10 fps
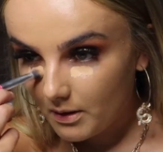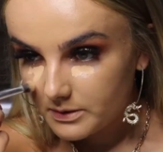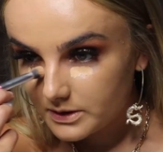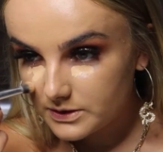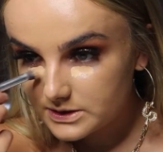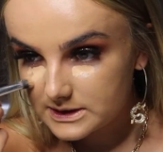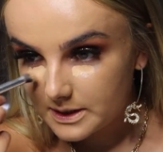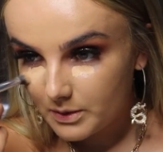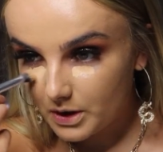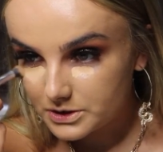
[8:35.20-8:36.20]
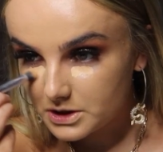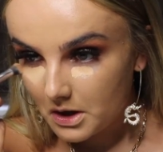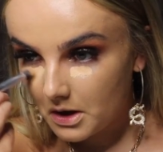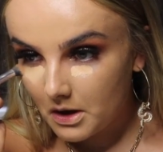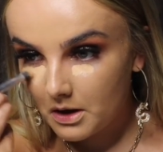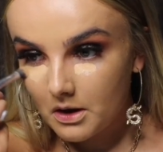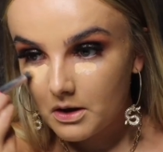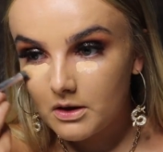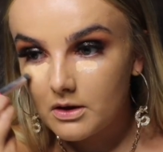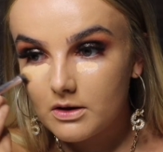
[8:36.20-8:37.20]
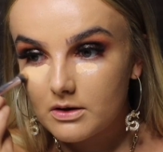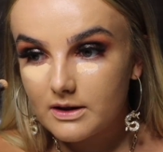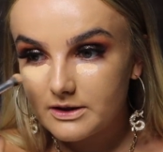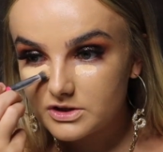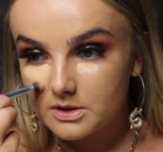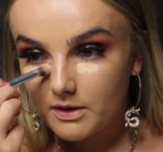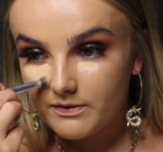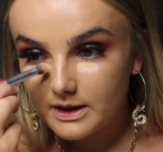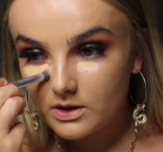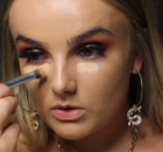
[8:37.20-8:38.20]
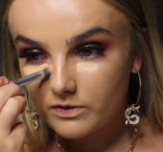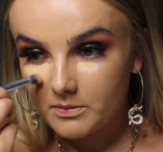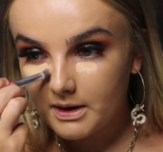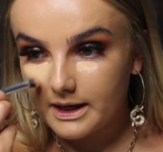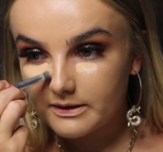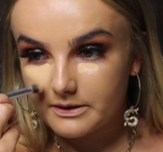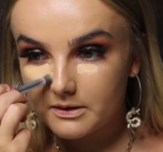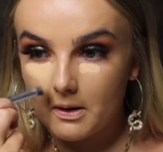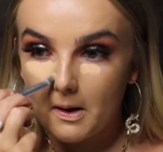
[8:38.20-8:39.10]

I'm going to use the same brush that I used to buff it like all over my eyelid.